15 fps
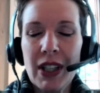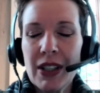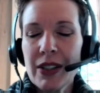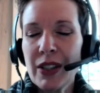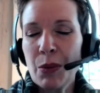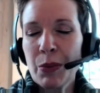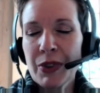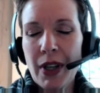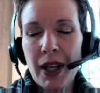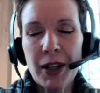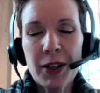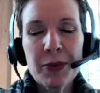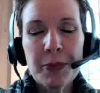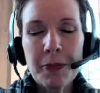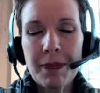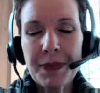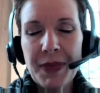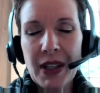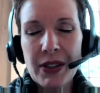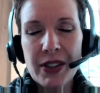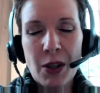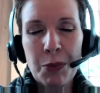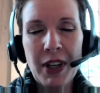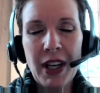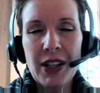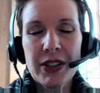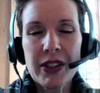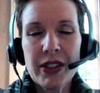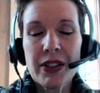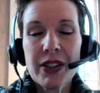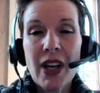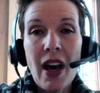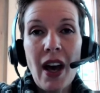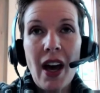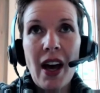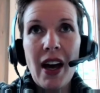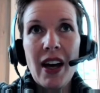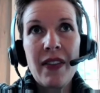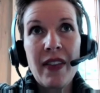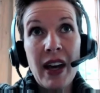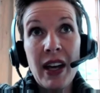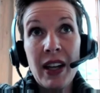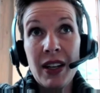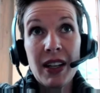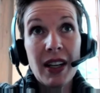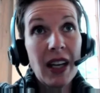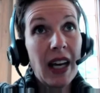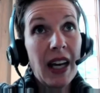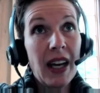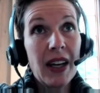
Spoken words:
It seems like in some cases, and then